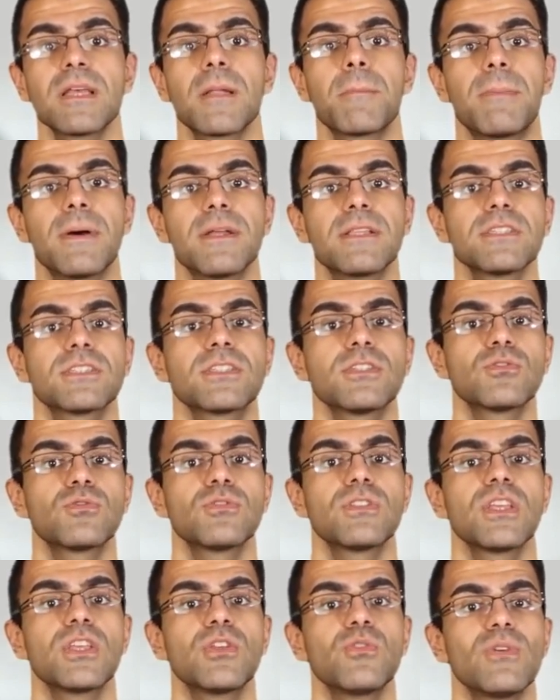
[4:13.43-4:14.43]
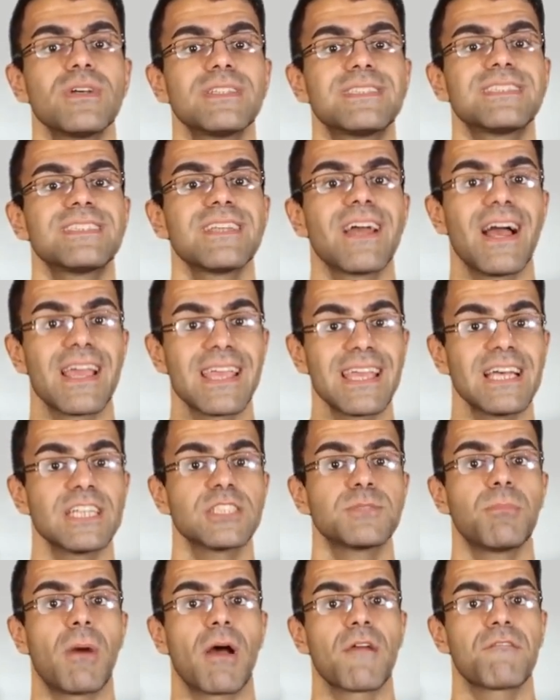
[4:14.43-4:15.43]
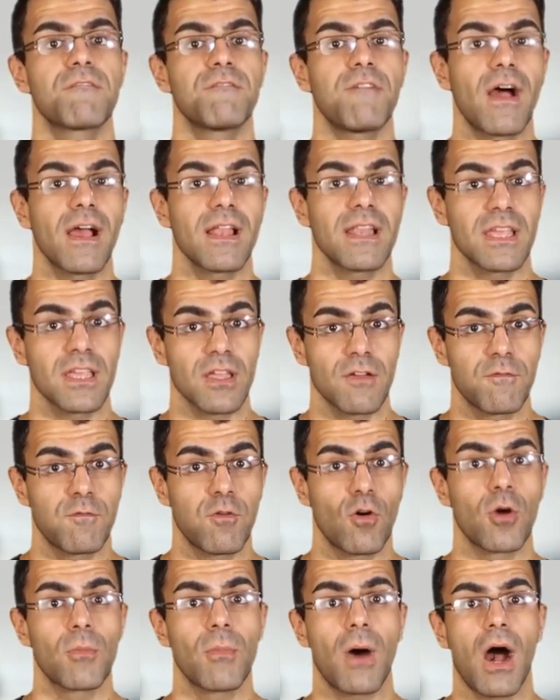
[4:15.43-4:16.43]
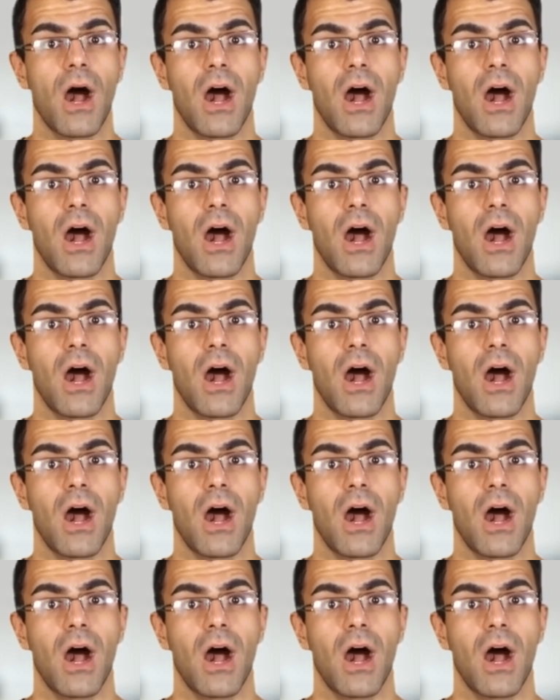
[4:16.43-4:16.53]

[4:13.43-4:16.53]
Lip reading: their petition to the USCIS by filing a Form